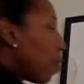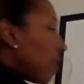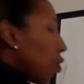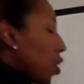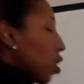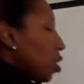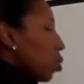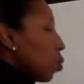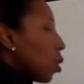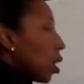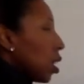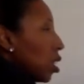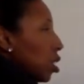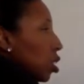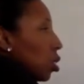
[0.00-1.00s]
first we're
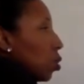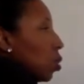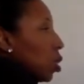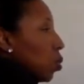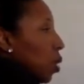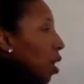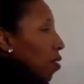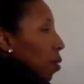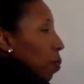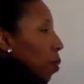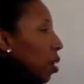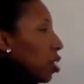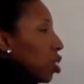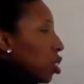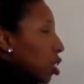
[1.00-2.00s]
going to do is we have a
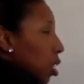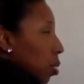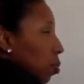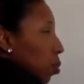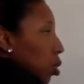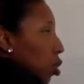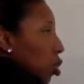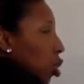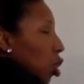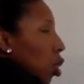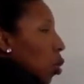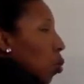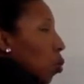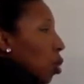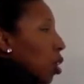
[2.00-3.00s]
bunch of numbers.
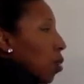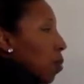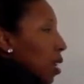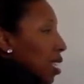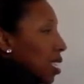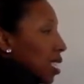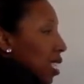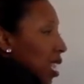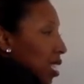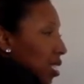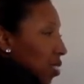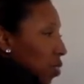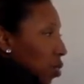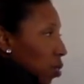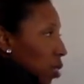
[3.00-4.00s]
We're going to make sense
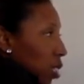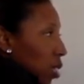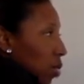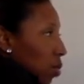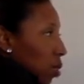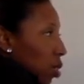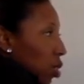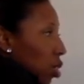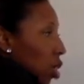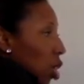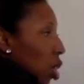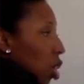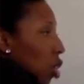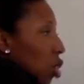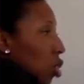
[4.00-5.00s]
of those numbers.
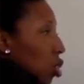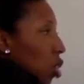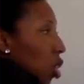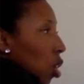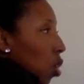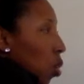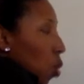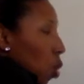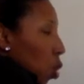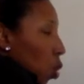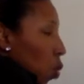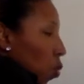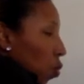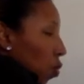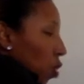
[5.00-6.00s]
So
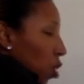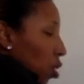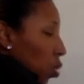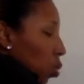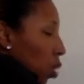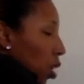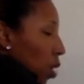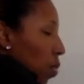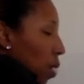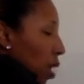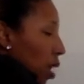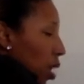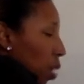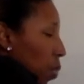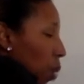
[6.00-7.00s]
first we're going to
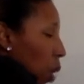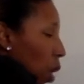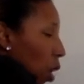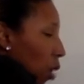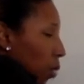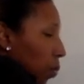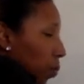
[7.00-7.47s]
make a bar.